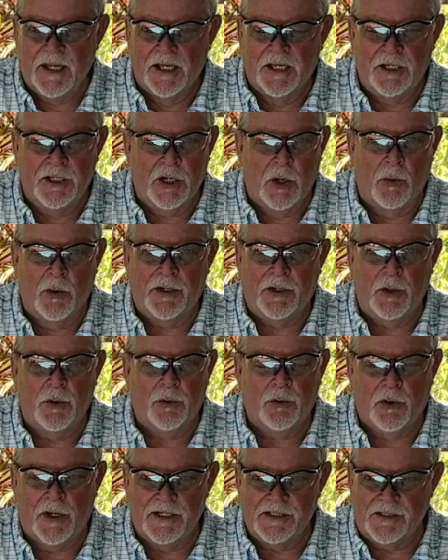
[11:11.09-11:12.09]
you don't want to go
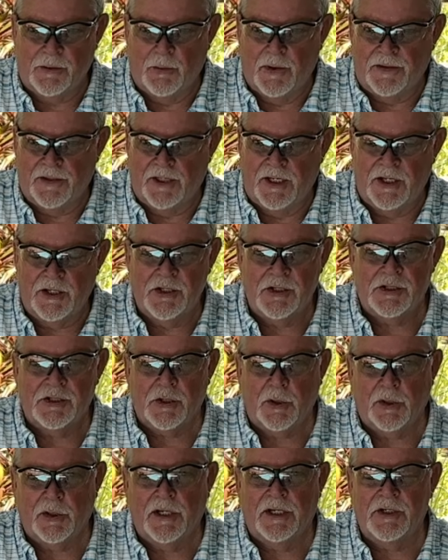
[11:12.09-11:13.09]
crazy with it, and you
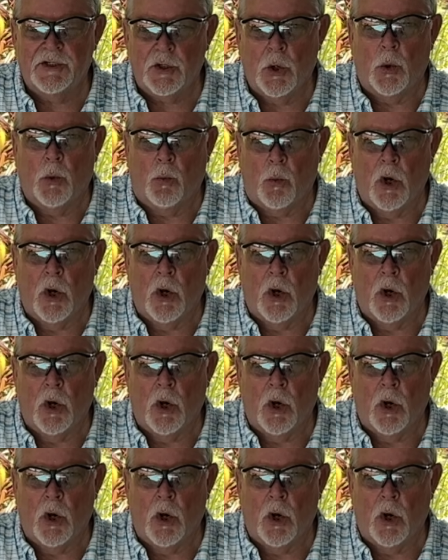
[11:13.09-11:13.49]
certainly don't